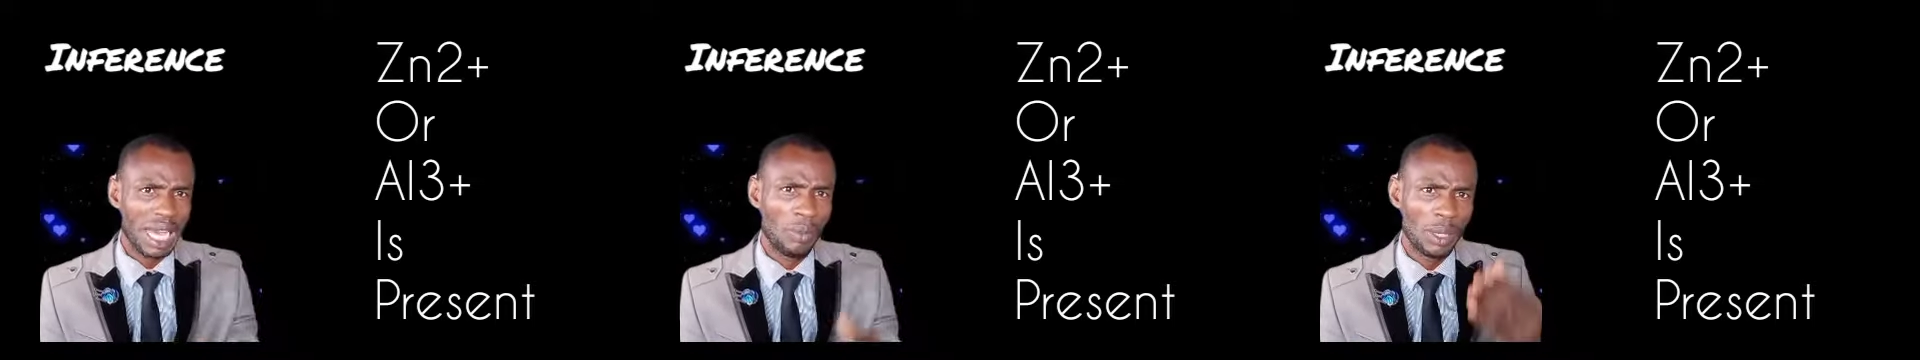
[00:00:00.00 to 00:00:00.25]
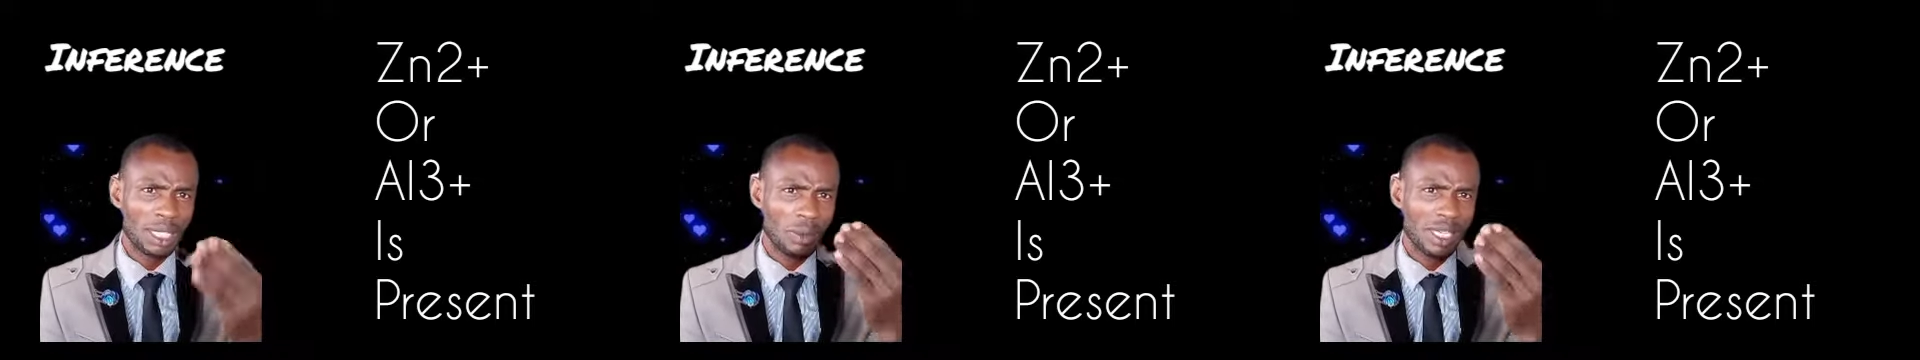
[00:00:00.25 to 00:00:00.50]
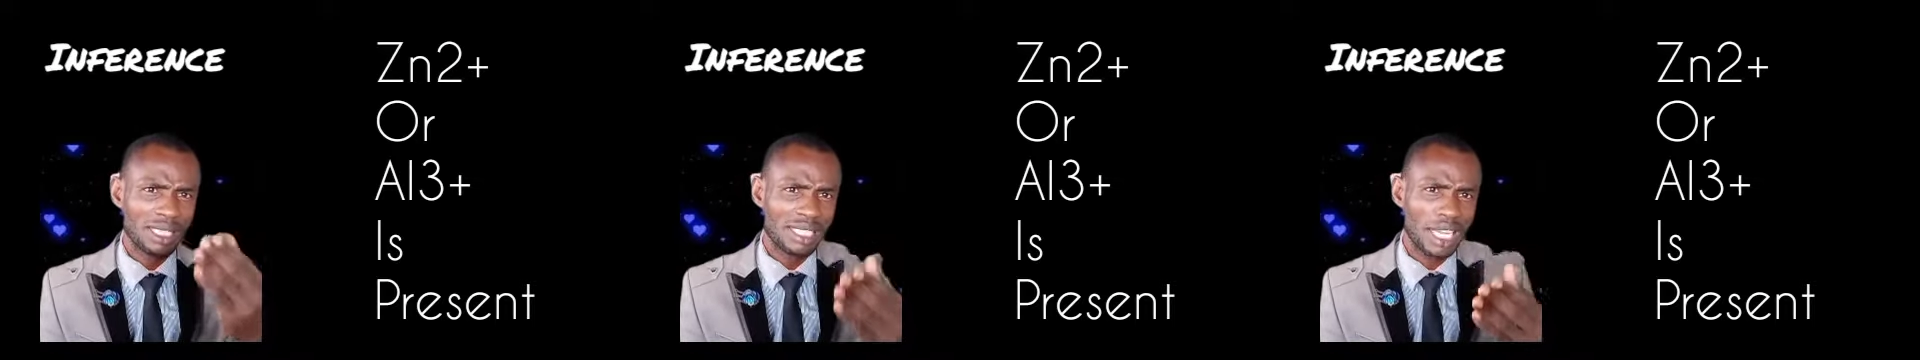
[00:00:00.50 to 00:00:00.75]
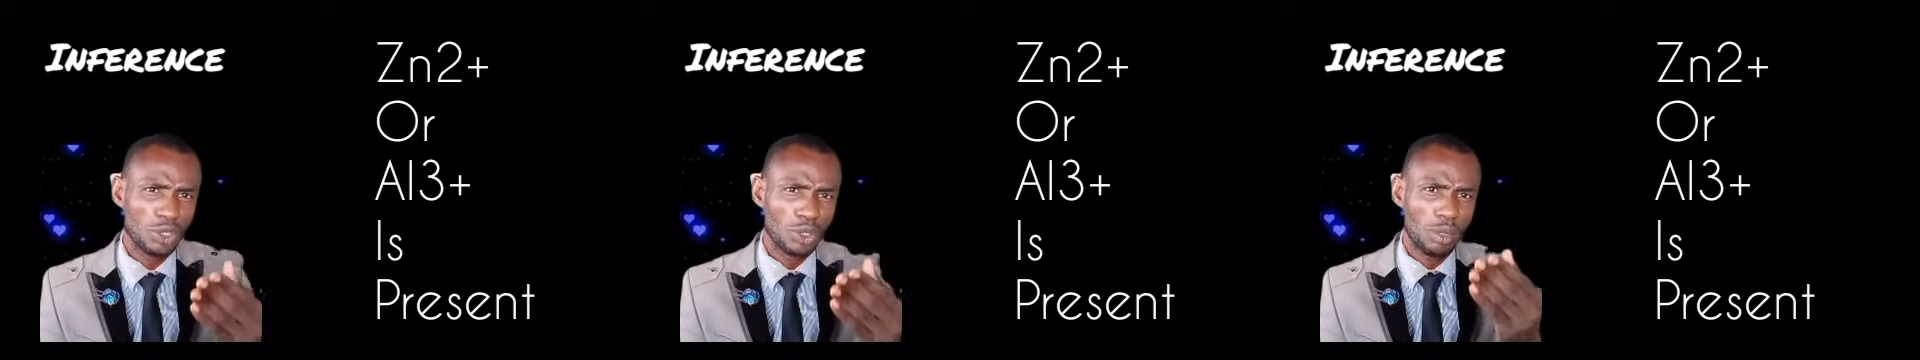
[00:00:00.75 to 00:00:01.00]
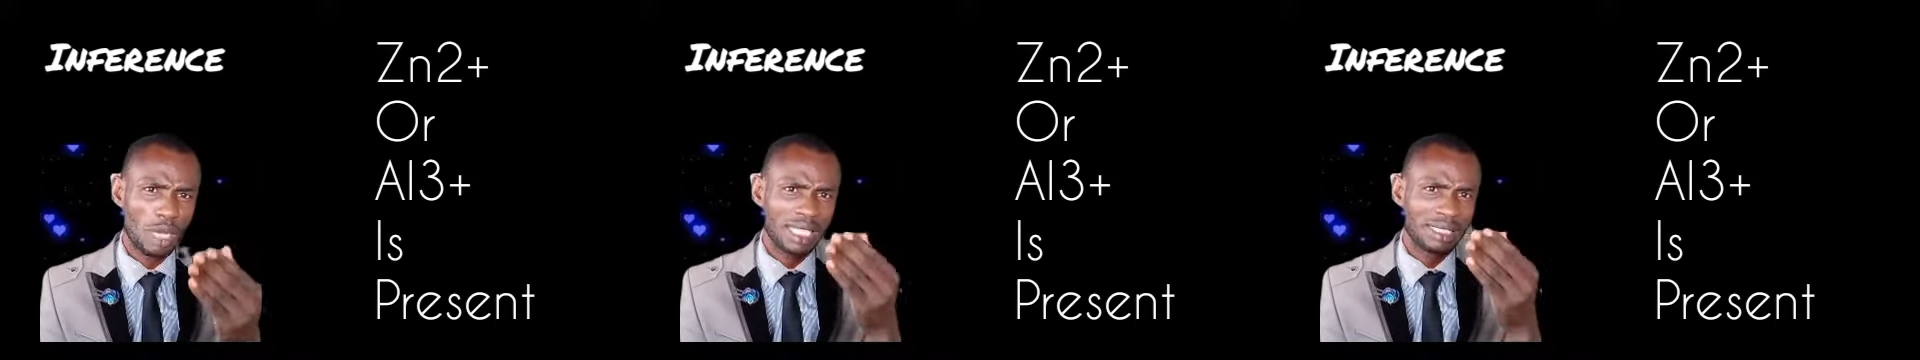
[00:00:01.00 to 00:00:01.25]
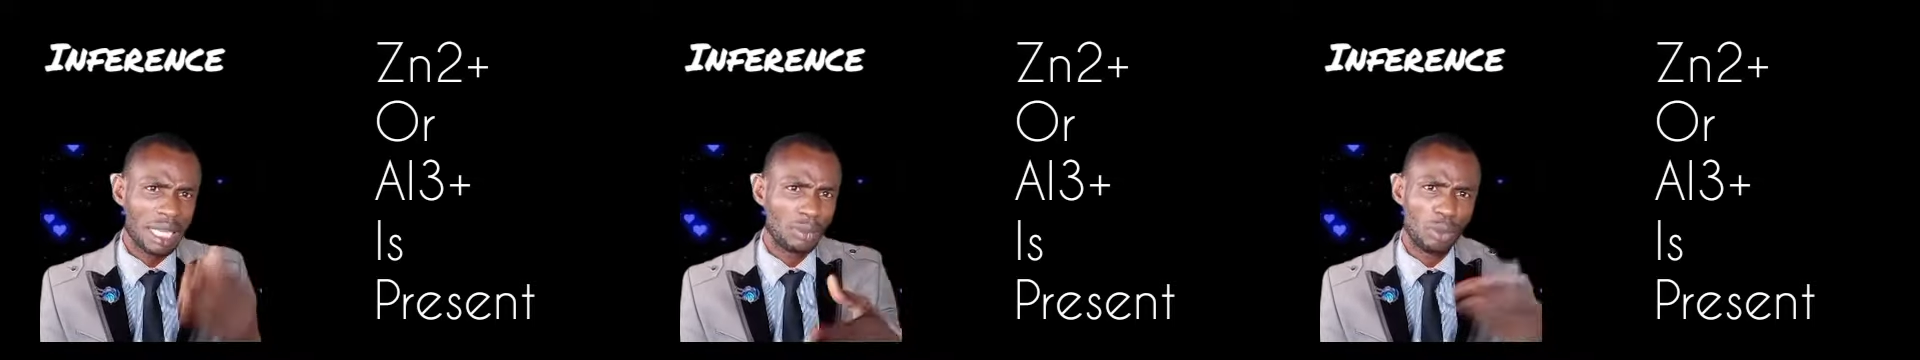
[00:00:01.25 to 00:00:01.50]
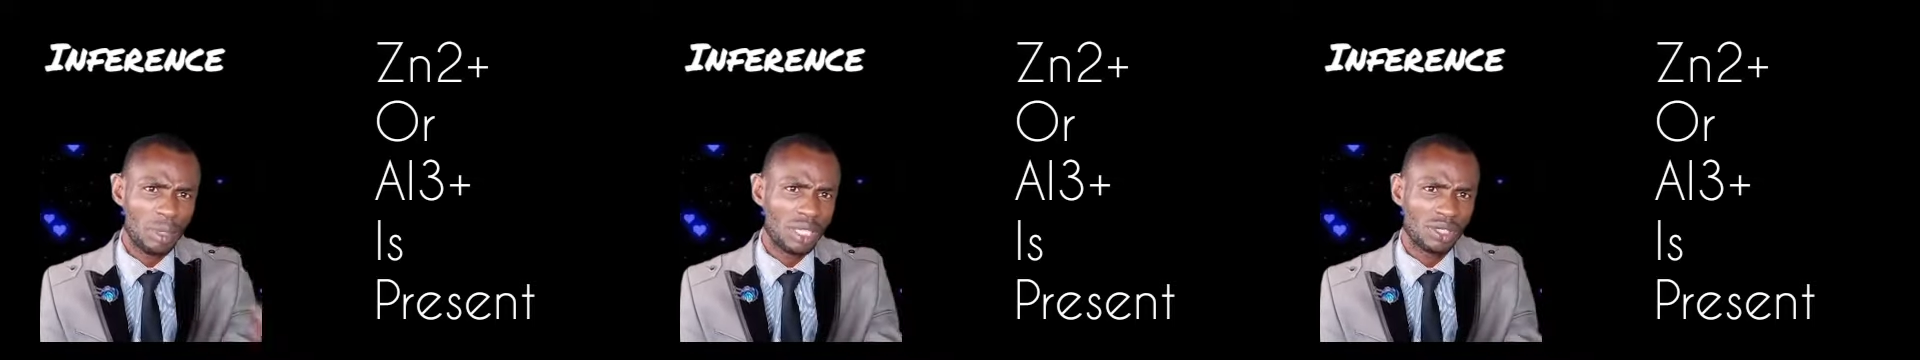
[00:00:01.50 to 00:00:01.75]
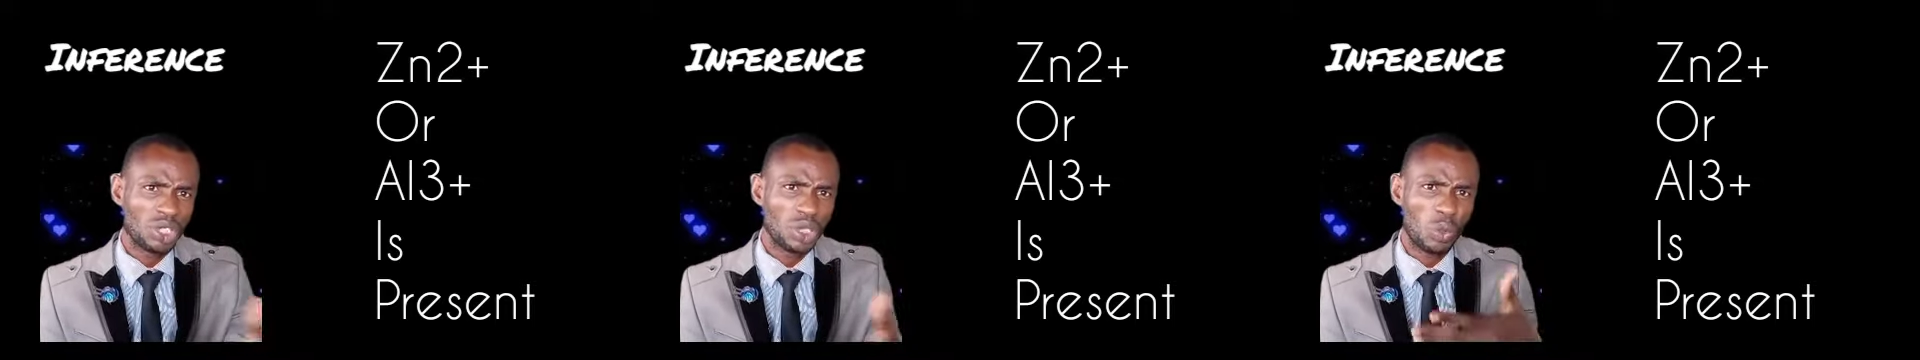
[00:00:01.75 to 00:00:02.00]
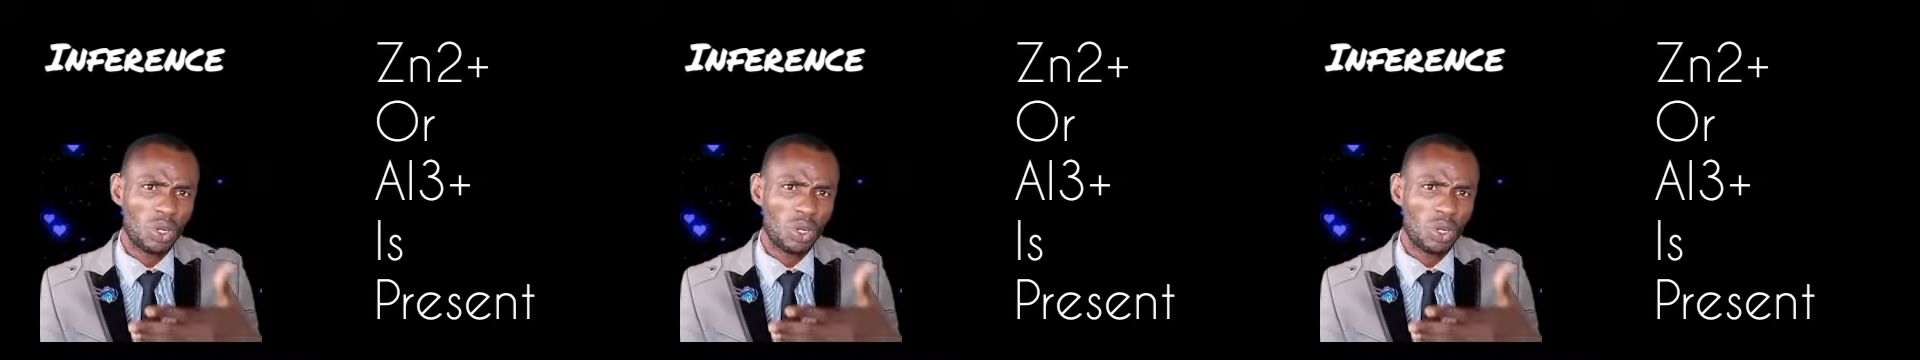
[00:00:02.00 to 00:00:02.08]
And anytime you mention the